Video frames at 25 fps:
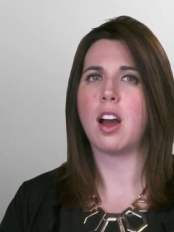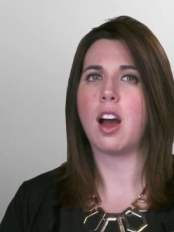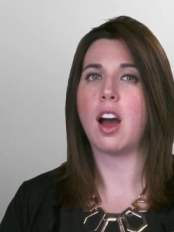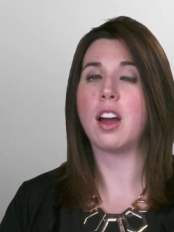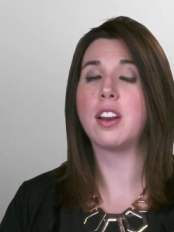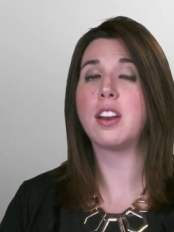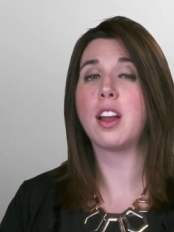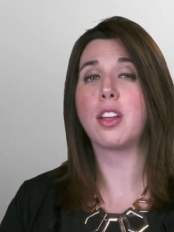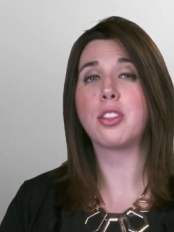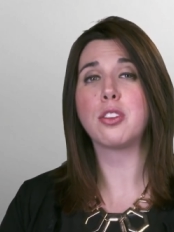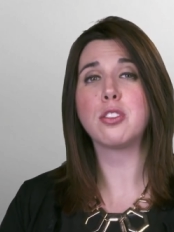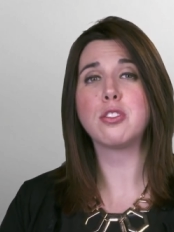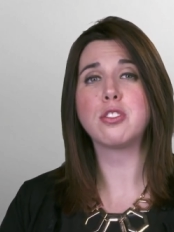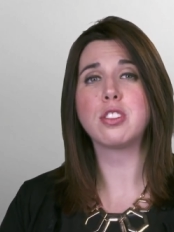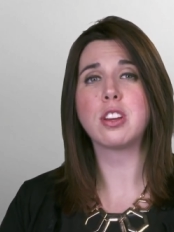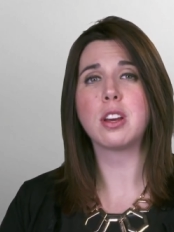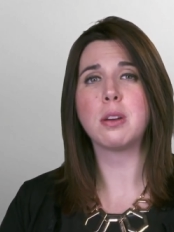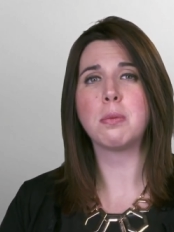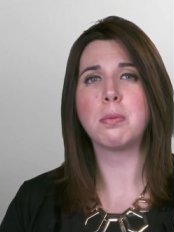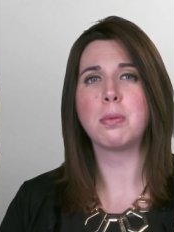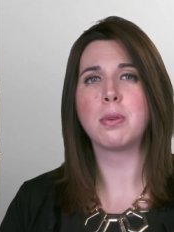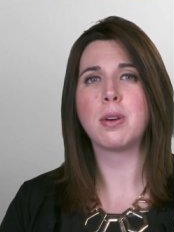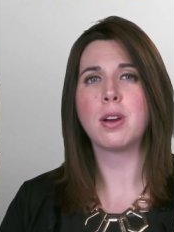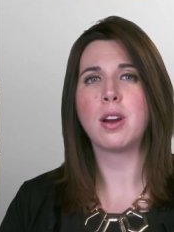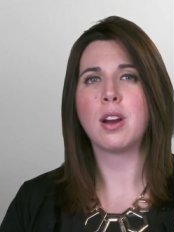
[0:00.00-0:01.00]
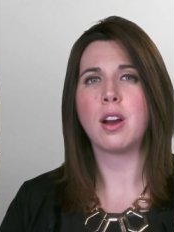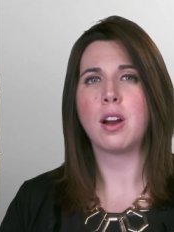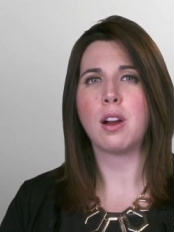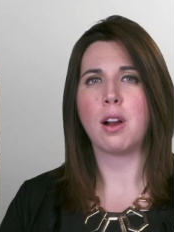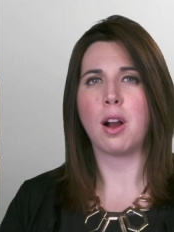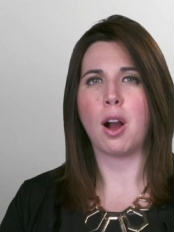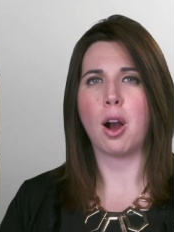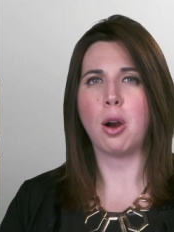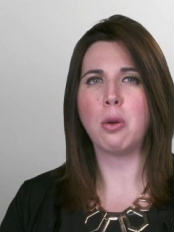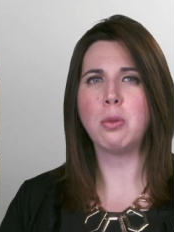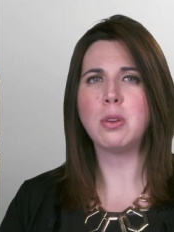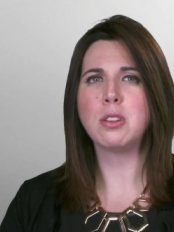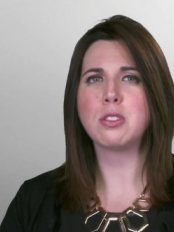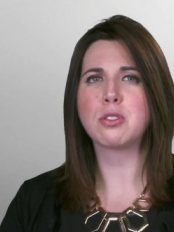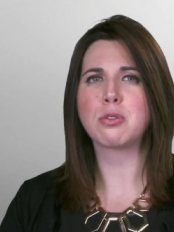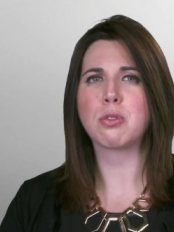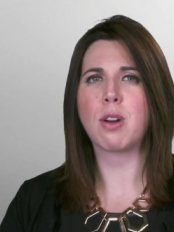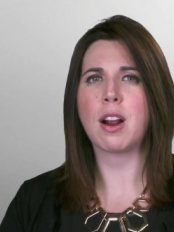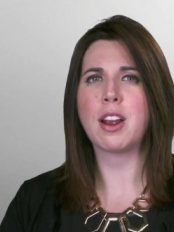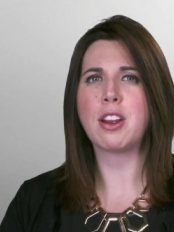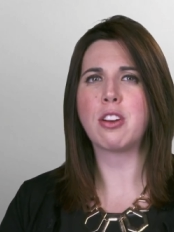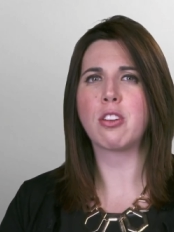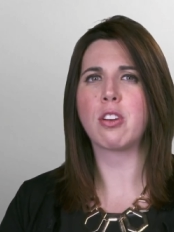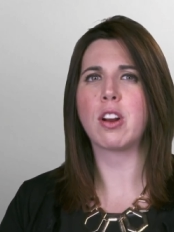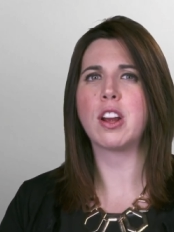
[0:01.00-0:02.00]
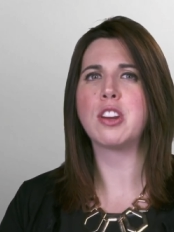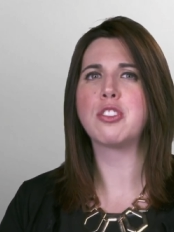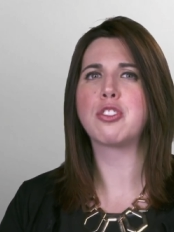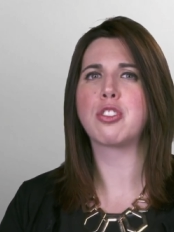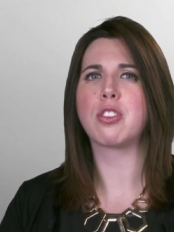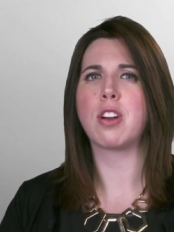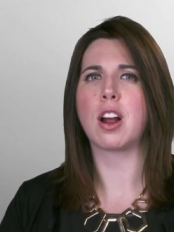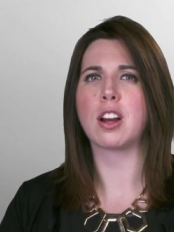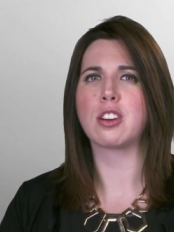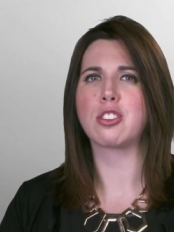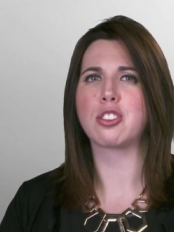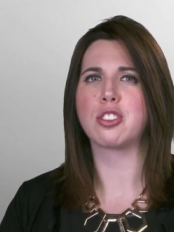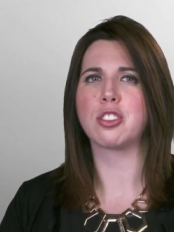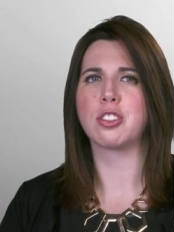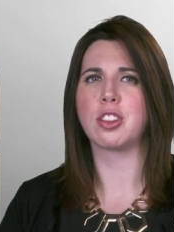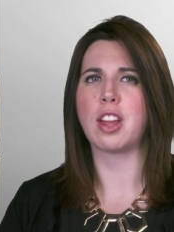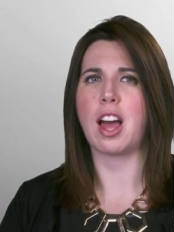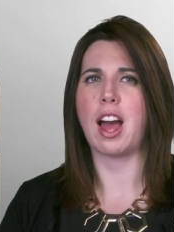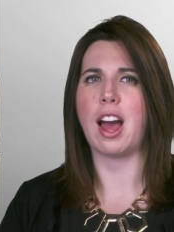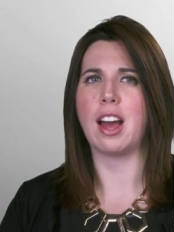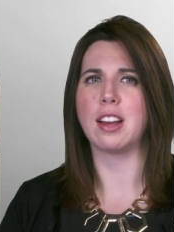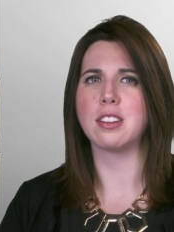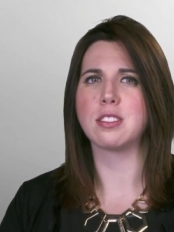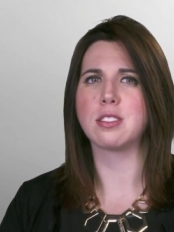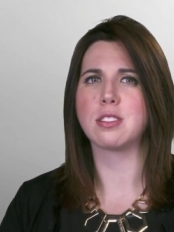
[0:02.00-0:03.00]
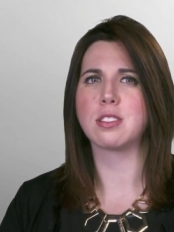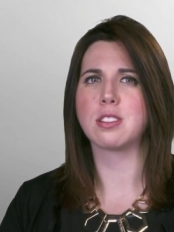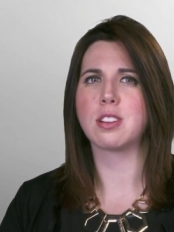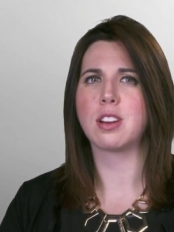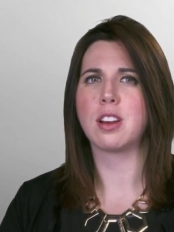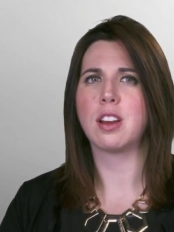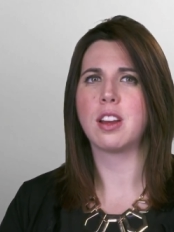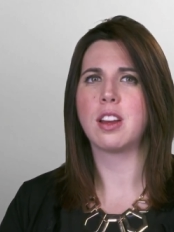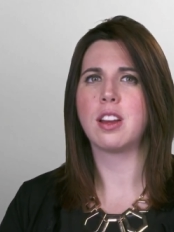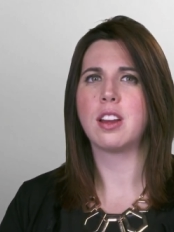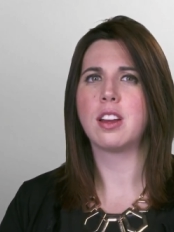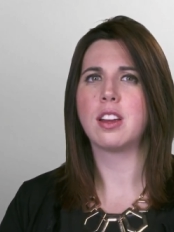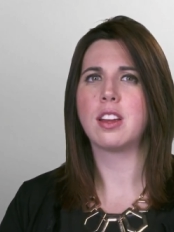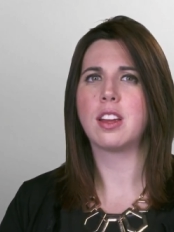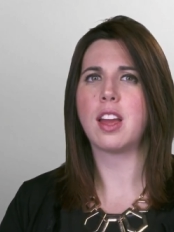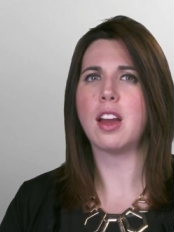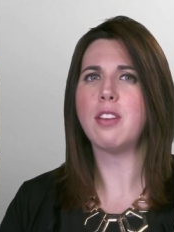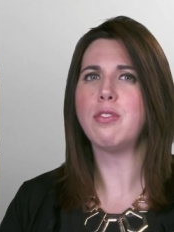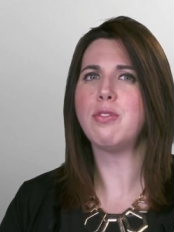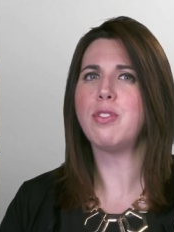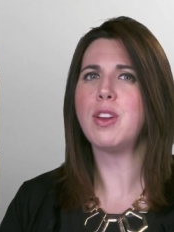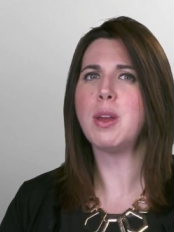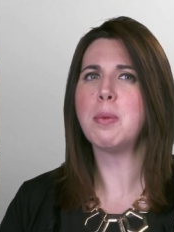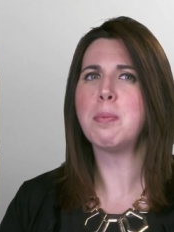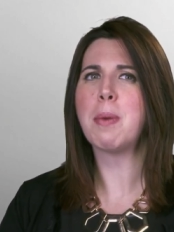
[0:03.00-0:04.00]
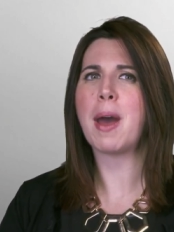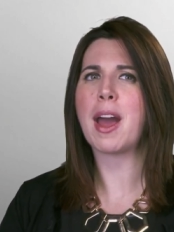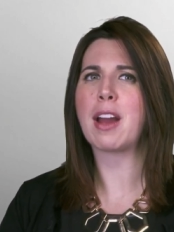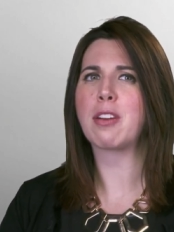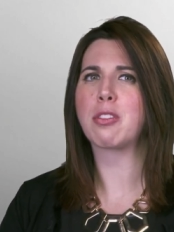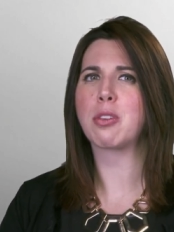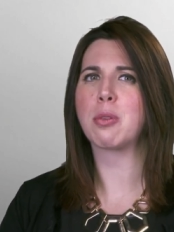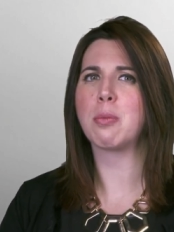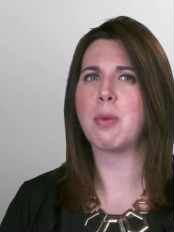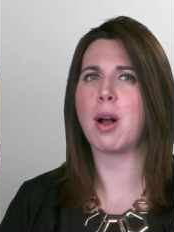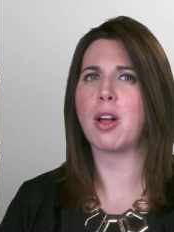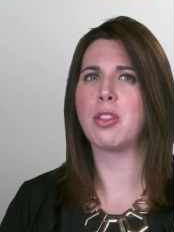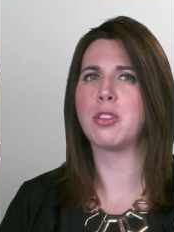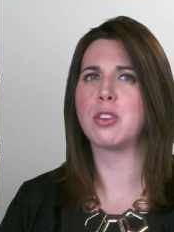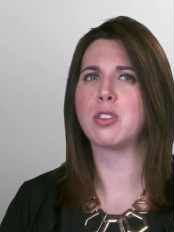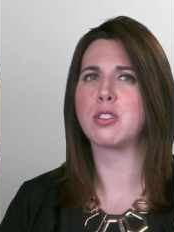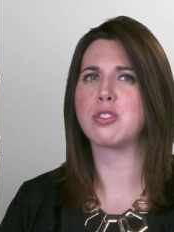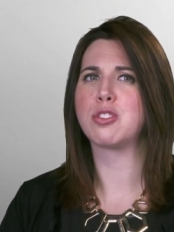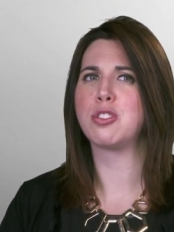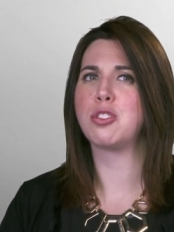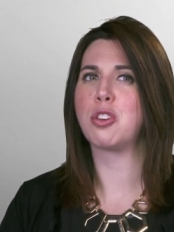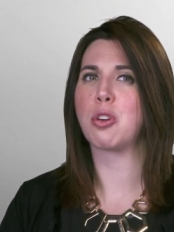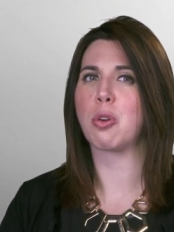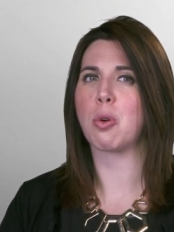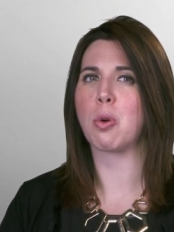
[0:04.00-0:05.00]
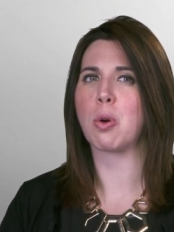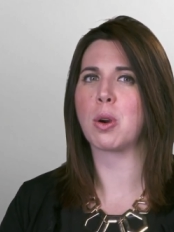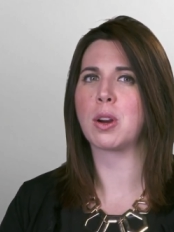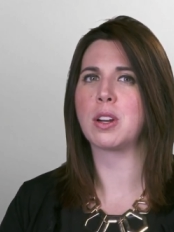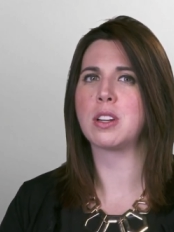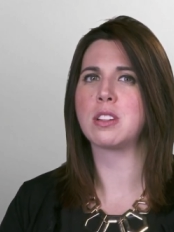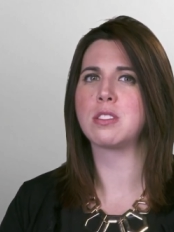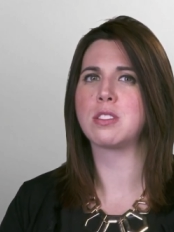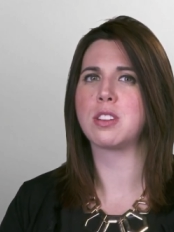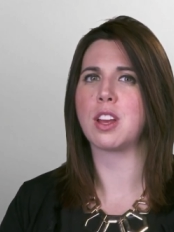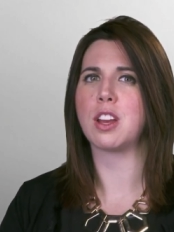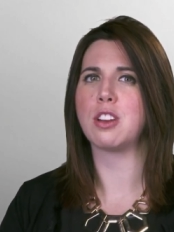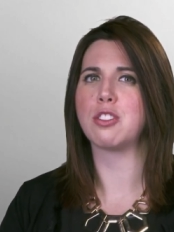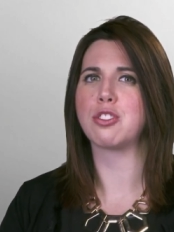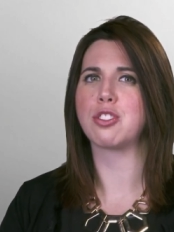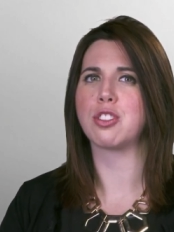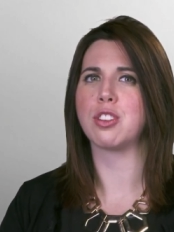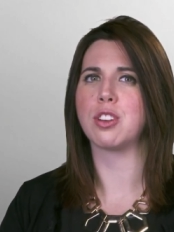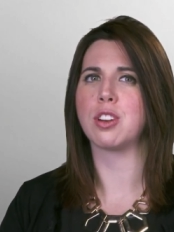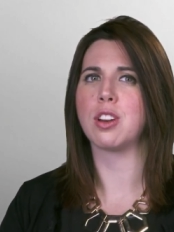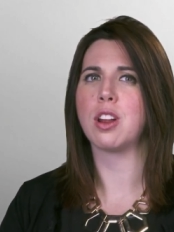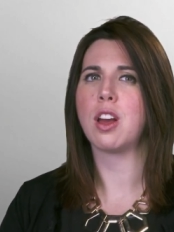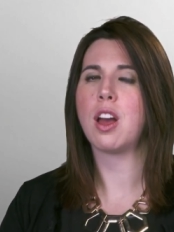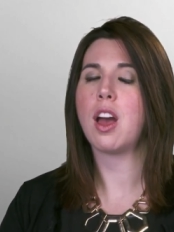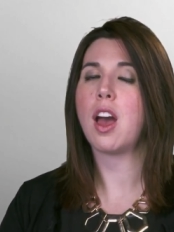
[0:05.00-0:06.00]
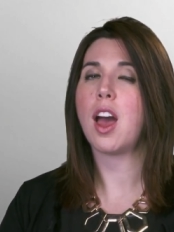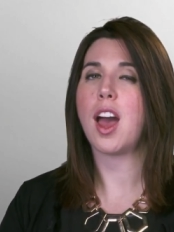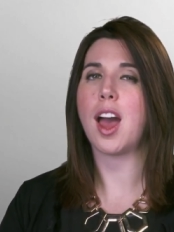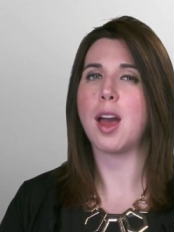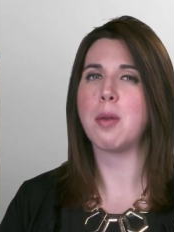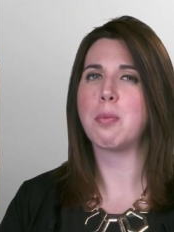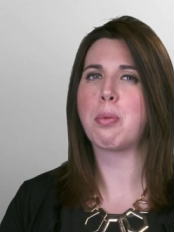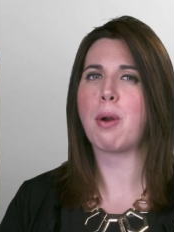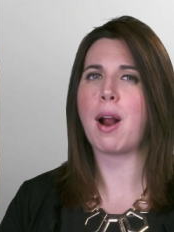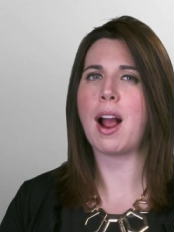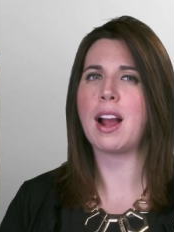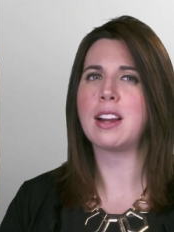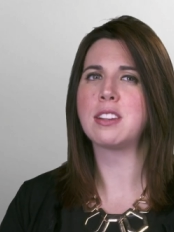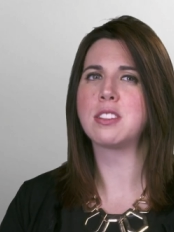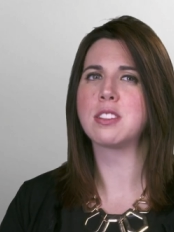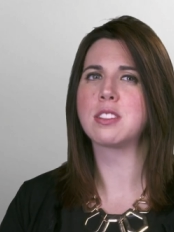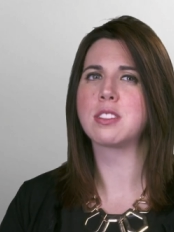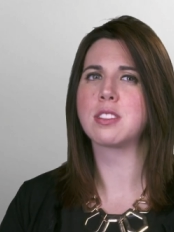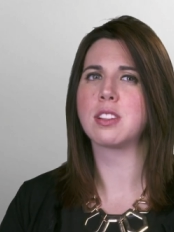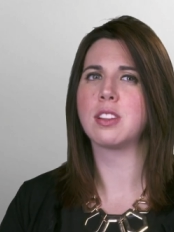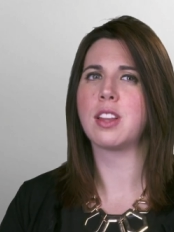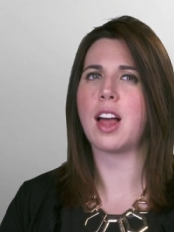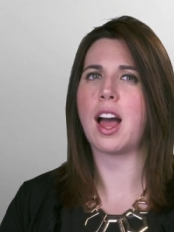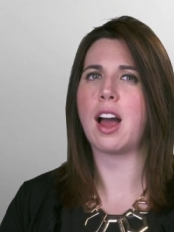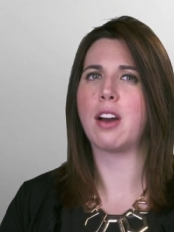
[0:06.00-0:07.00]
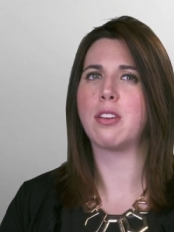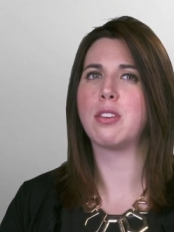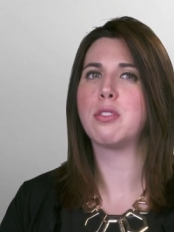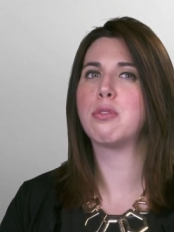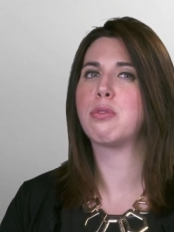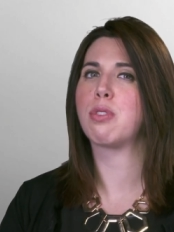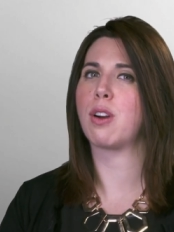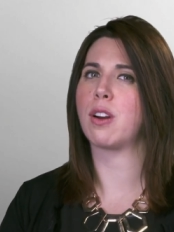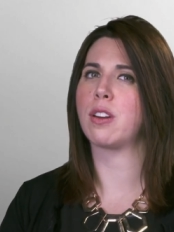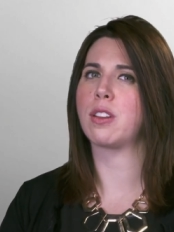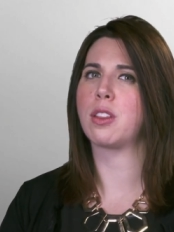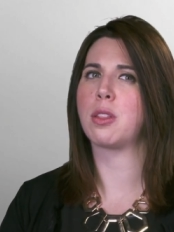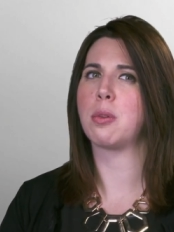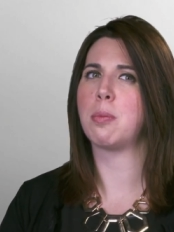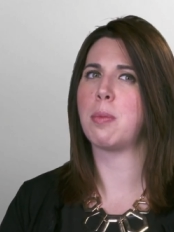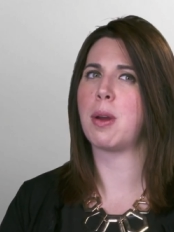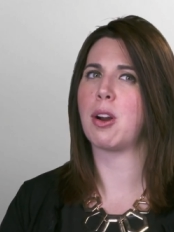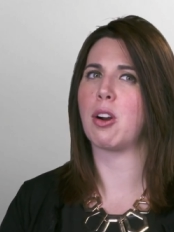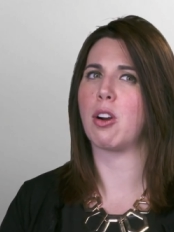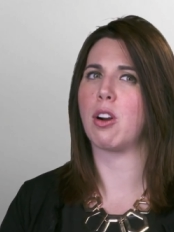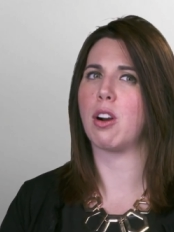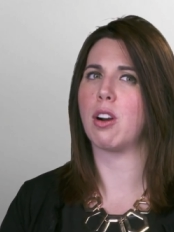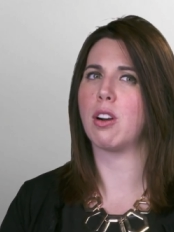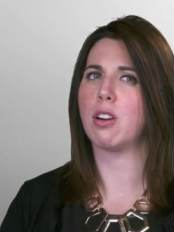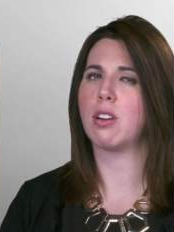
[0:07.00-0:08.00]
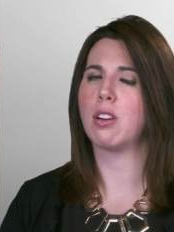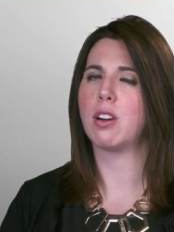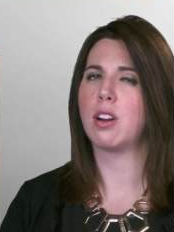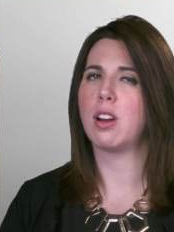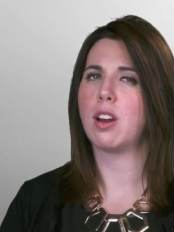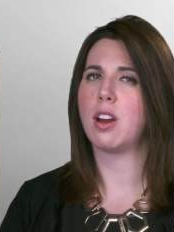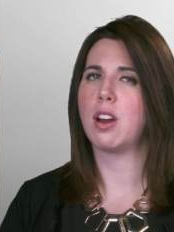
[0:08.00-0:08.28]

Another tip always write your introduction last. Get feedback from others in your organization and practice aloud in front of the mirror.